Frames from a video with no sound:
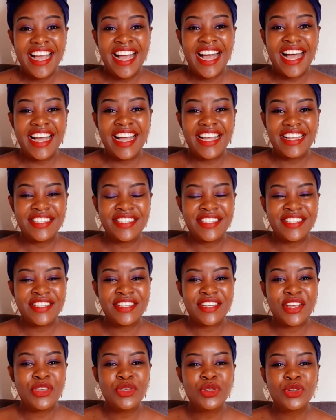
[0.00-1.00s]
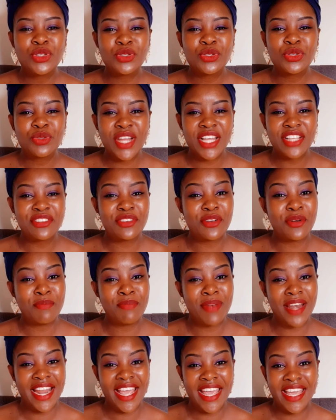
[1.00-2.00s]
and you shouldn't
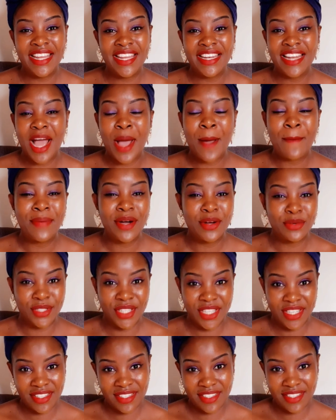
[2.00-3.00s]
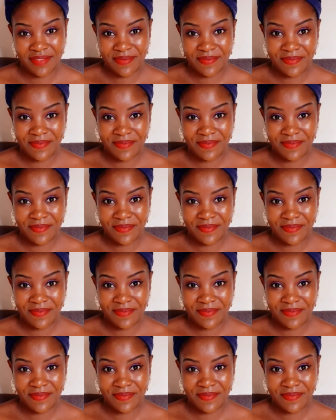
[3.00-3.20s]
complain about it.